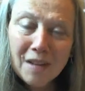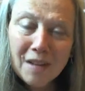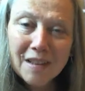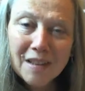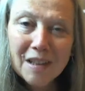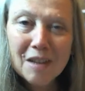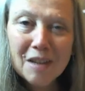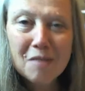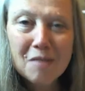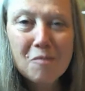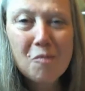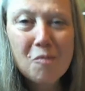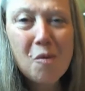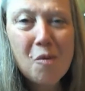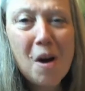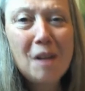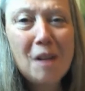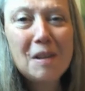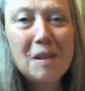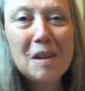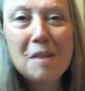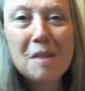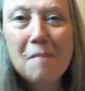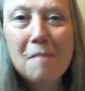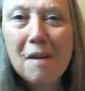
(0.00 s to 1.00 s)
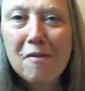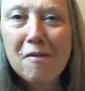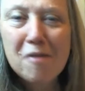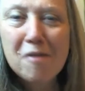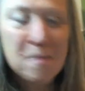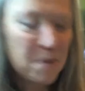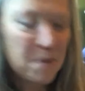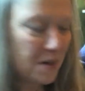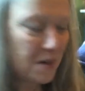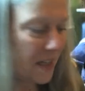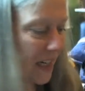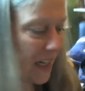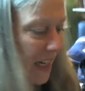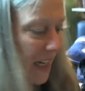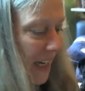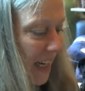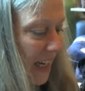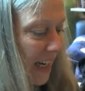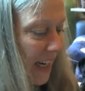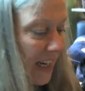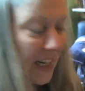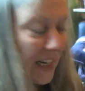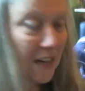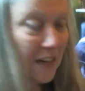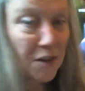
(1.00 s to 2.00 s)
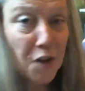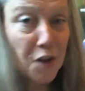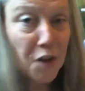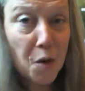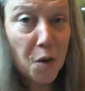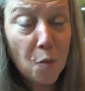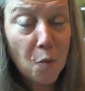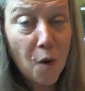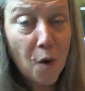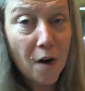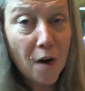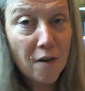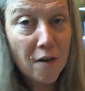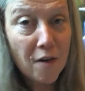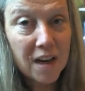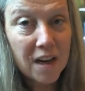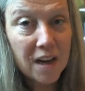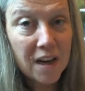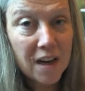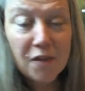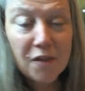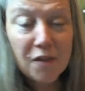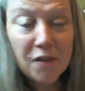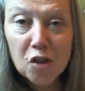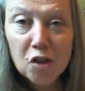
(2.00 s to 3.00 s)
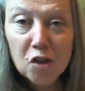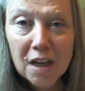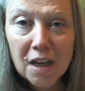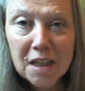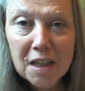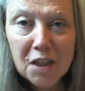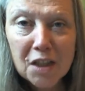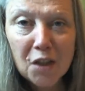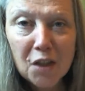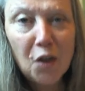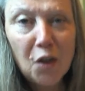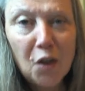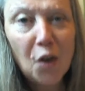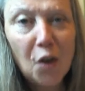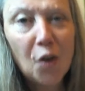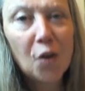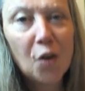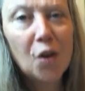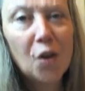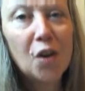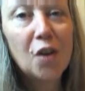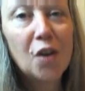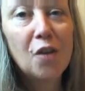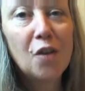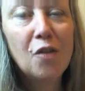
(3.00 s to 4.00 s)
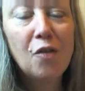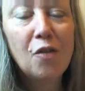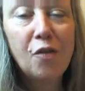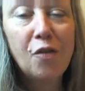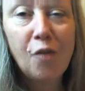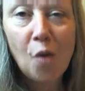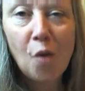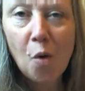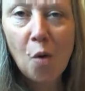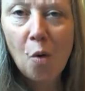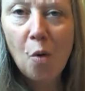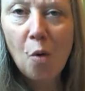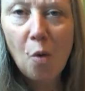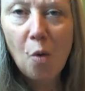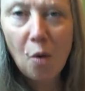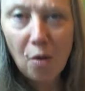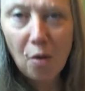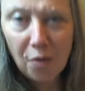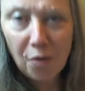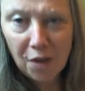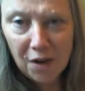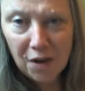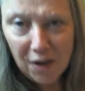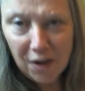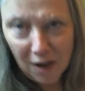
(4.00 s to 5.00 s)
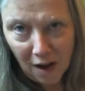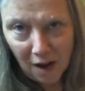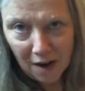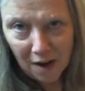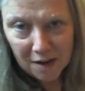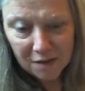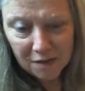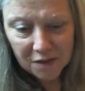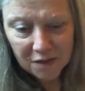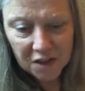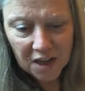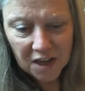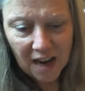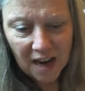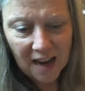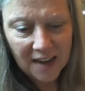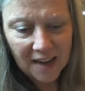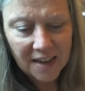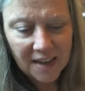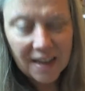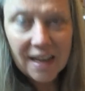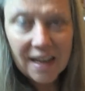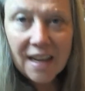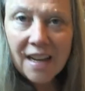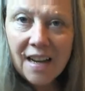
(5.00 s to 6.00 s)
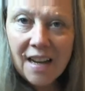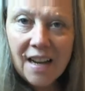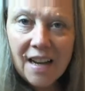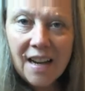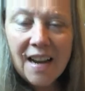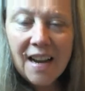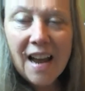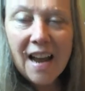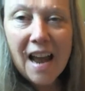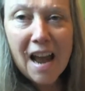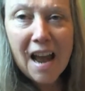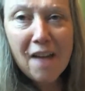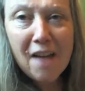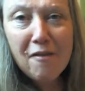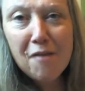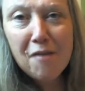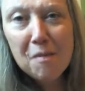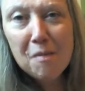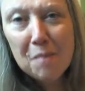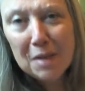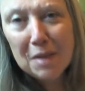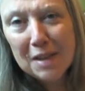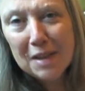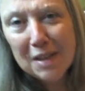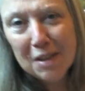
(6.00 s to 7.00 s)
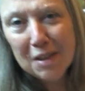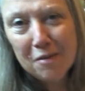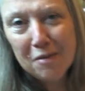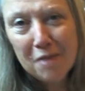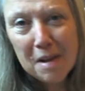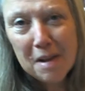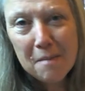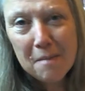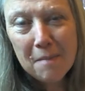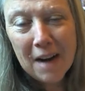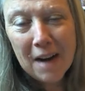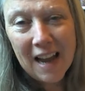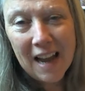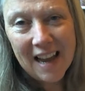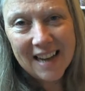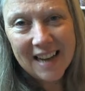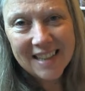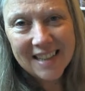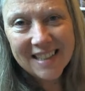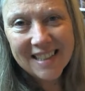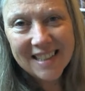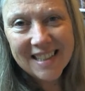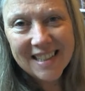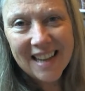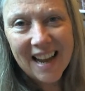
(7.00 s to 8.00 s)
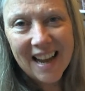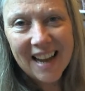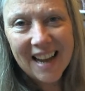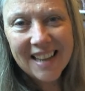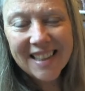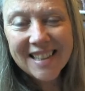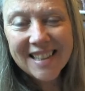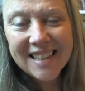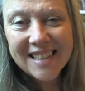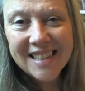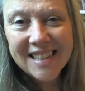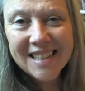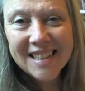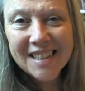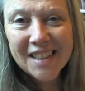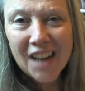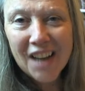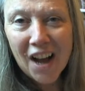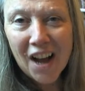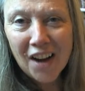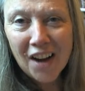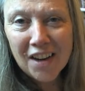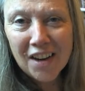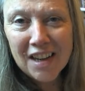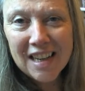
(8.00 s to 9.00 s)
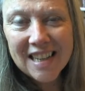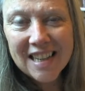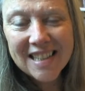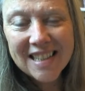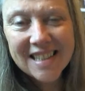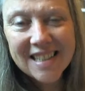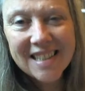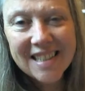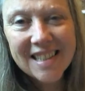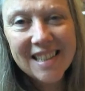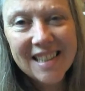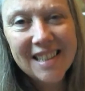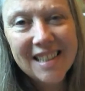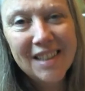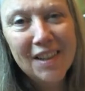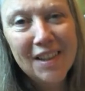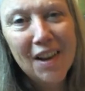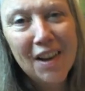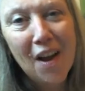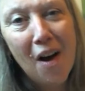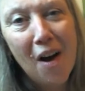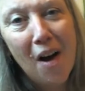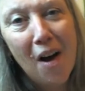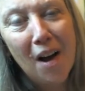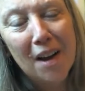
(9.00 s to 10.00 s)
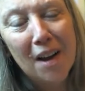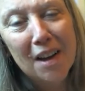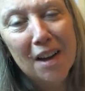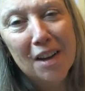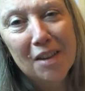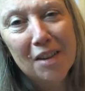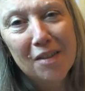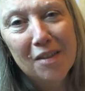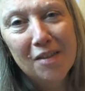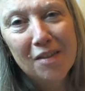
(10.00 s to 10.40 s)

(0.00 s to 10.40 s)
welcome everybody. Now don't worry if you're trying to look for the live chat. Everybody's a replayer today. This is an unlisted live